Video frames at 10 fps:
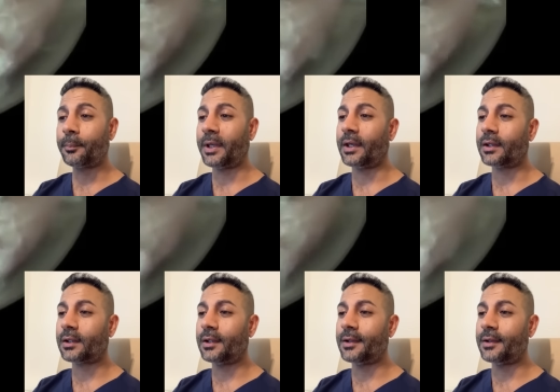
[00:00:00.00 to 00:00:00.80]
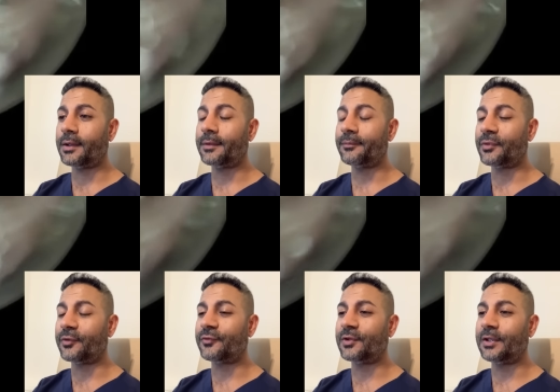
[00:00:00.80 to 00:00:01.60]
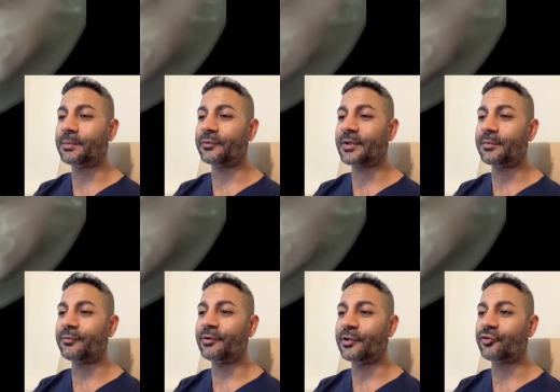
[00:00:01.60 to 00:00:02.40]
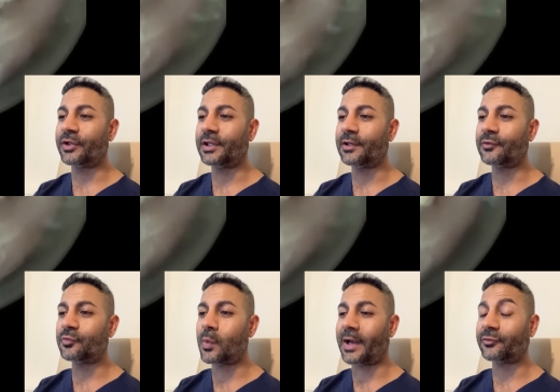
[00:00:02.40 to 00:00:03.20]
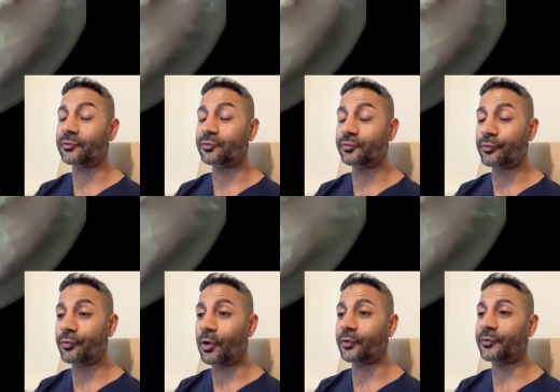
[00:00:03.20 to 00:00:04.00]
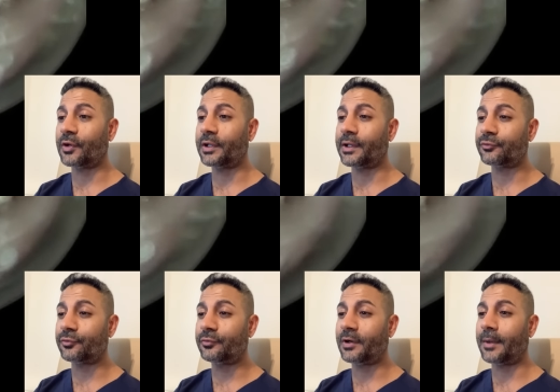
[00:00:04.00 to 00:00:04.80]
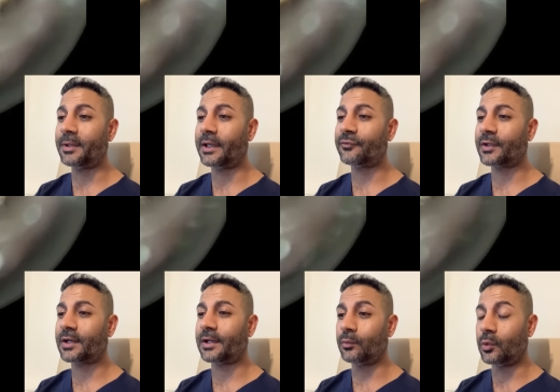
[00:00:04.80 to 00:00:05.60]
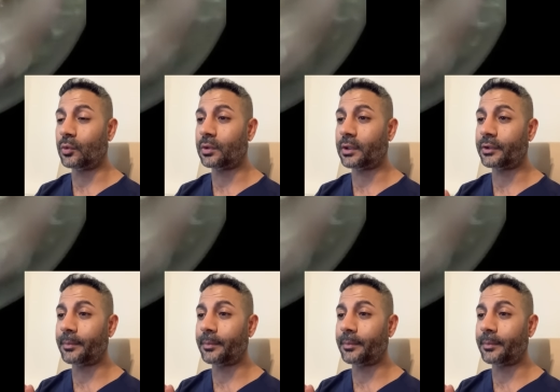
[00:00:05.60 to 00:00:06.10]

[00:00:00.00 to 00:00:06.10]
pick this deep, it's going to be really tricky because this wax is rock solid. It's right up against the canal wall on the